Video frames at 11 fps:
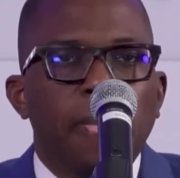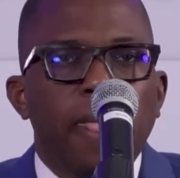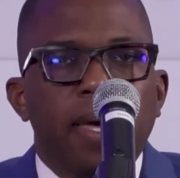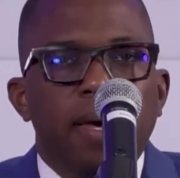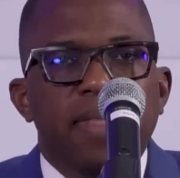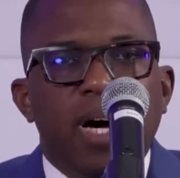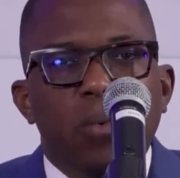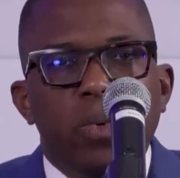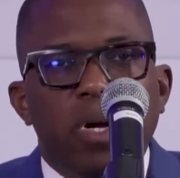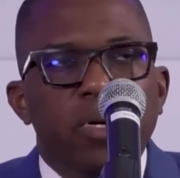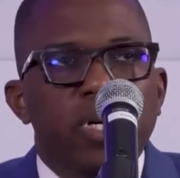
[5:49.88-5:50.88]
that
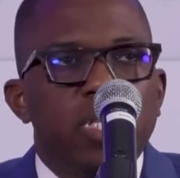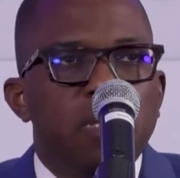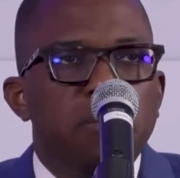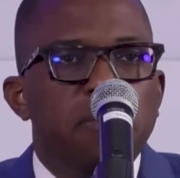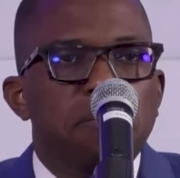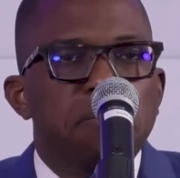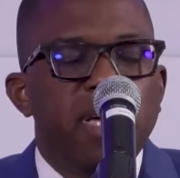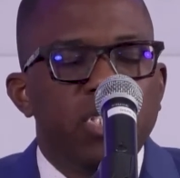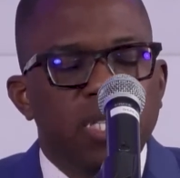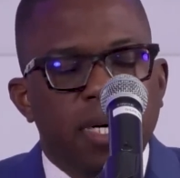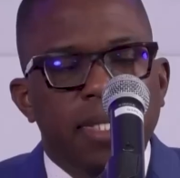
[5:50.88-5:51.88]
we're going to be
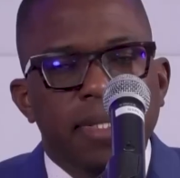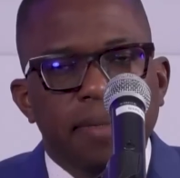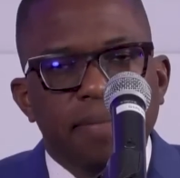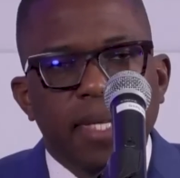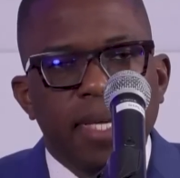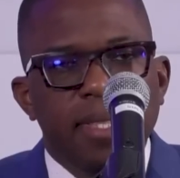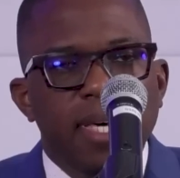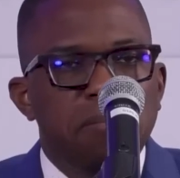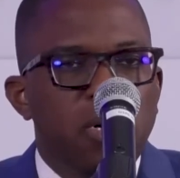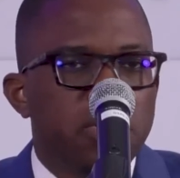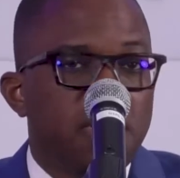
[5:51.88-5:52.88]
measured in the
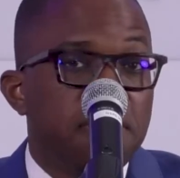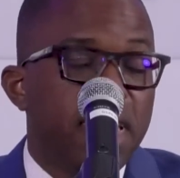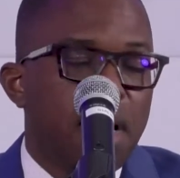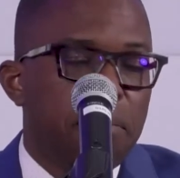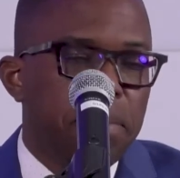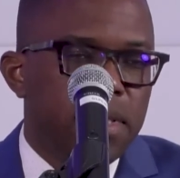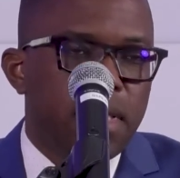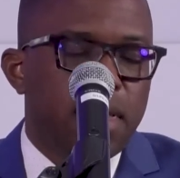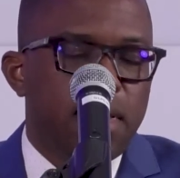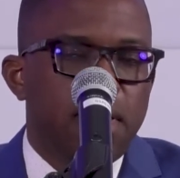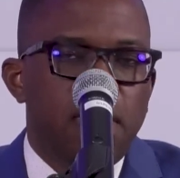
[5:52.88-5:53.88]
amount of
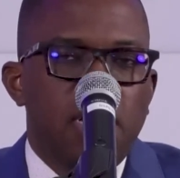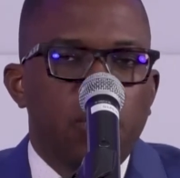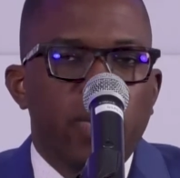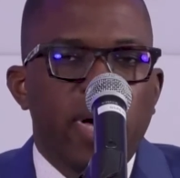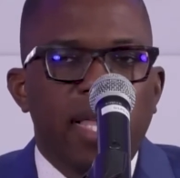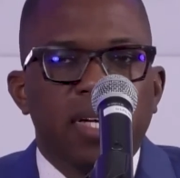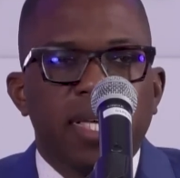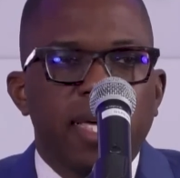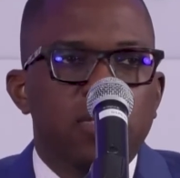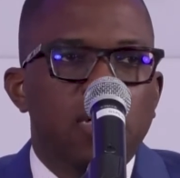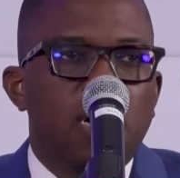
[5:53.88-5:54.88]
capital we allocate
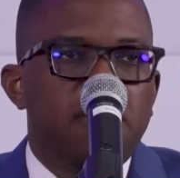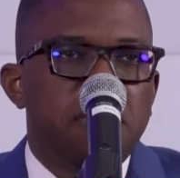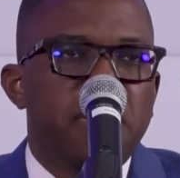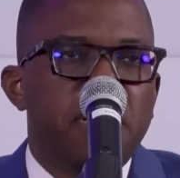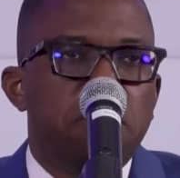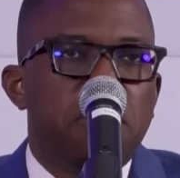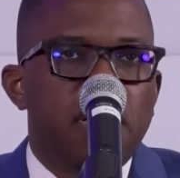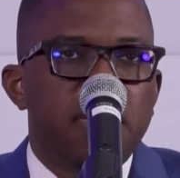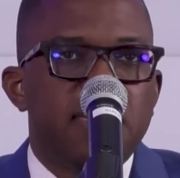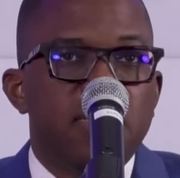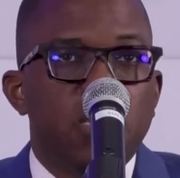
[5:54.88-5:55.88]
to government
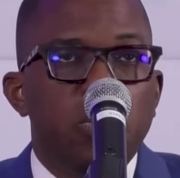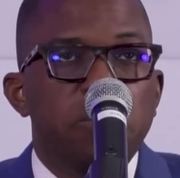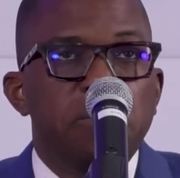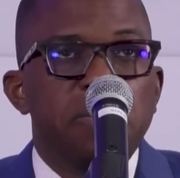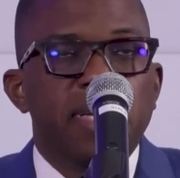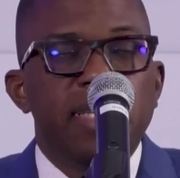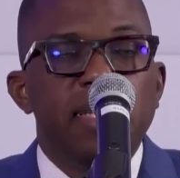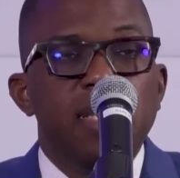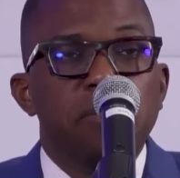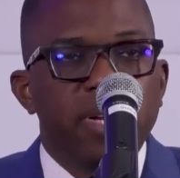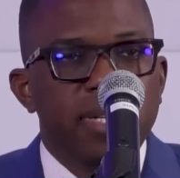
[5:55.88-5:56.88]
bonds. And so we made a
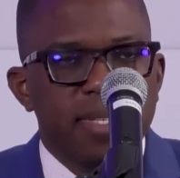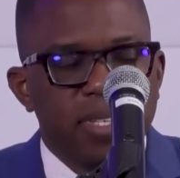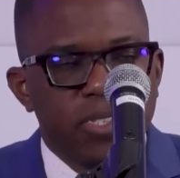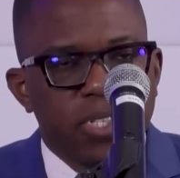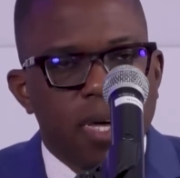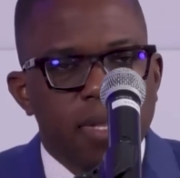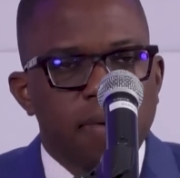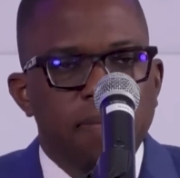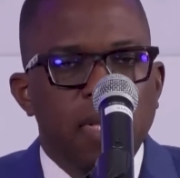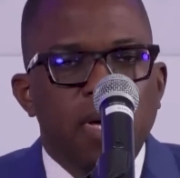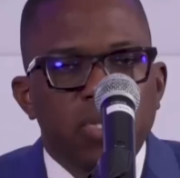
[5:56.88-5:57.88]
deliberate decision
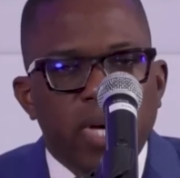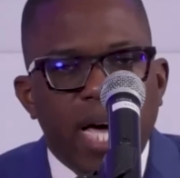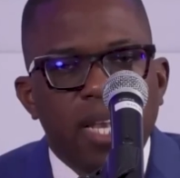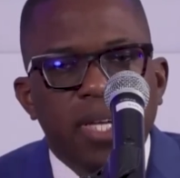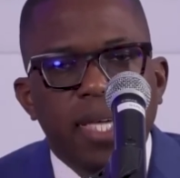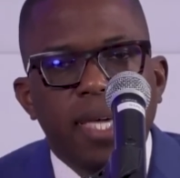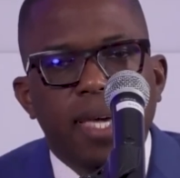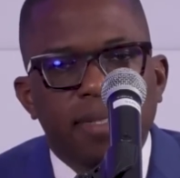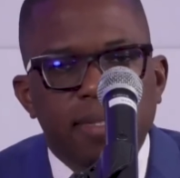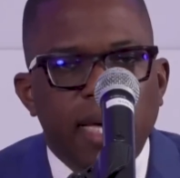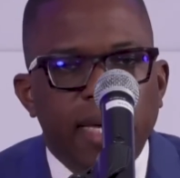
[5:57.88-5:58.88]
to
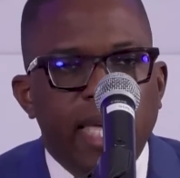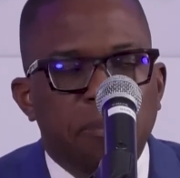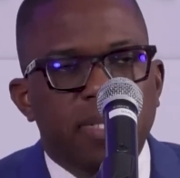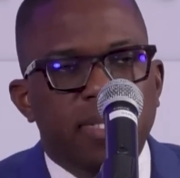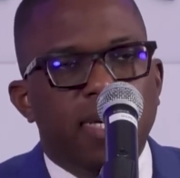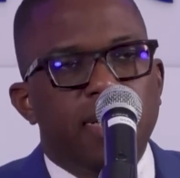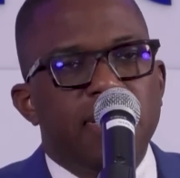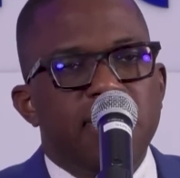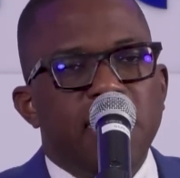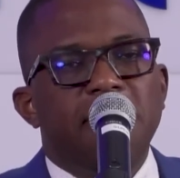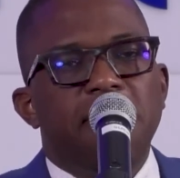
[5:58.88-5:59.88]
allocate capital
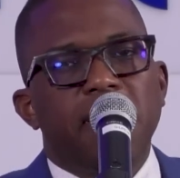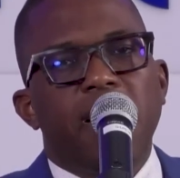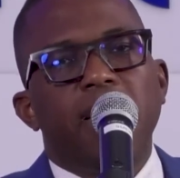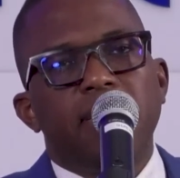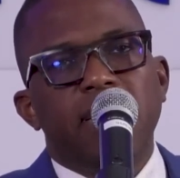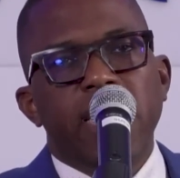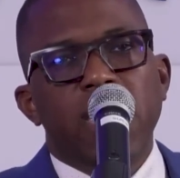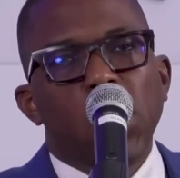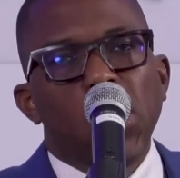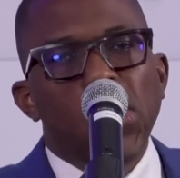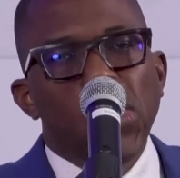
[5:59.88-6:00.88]
significantly
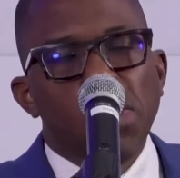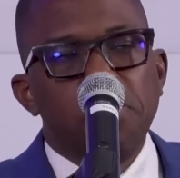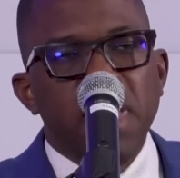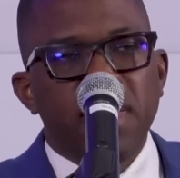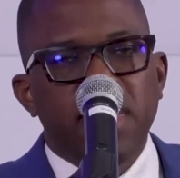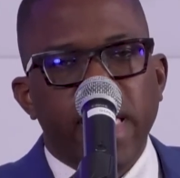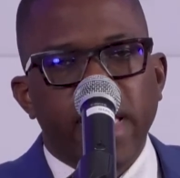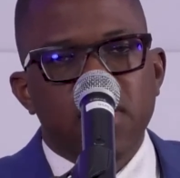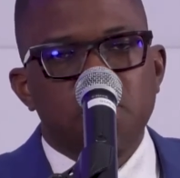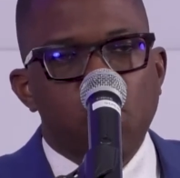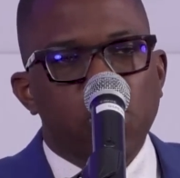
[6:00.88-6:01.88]
in low beta
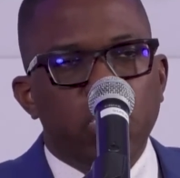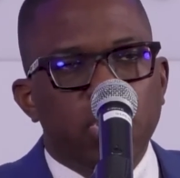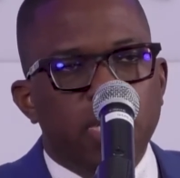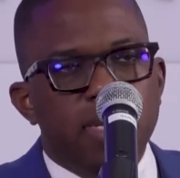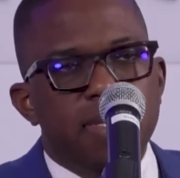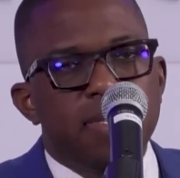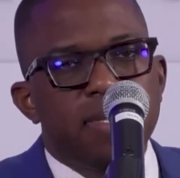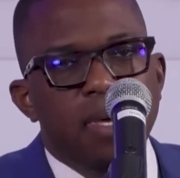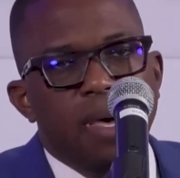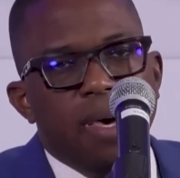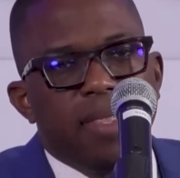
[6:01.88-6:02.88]
exposures
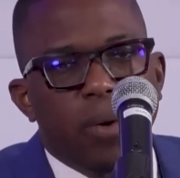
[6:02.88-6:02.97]
that we